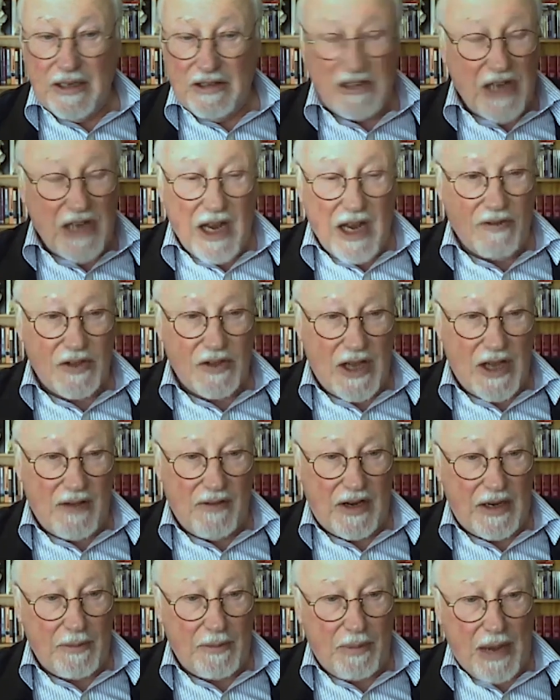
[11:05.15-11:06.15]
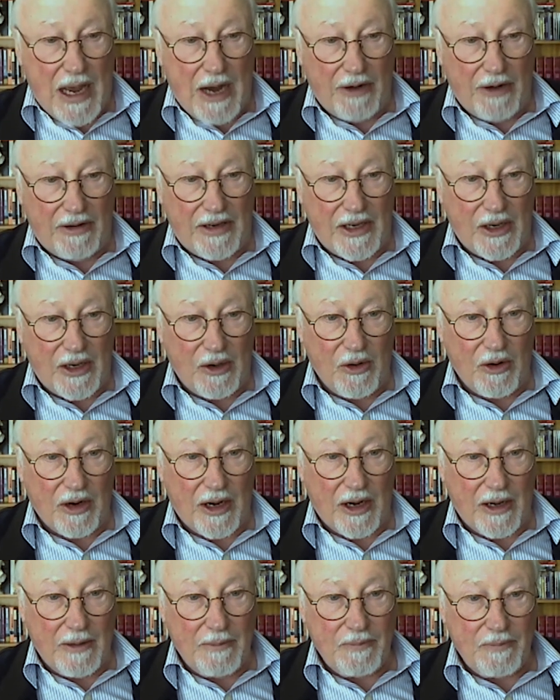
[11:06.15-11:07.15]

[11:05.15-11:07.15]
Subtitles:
none of us have any power any longer.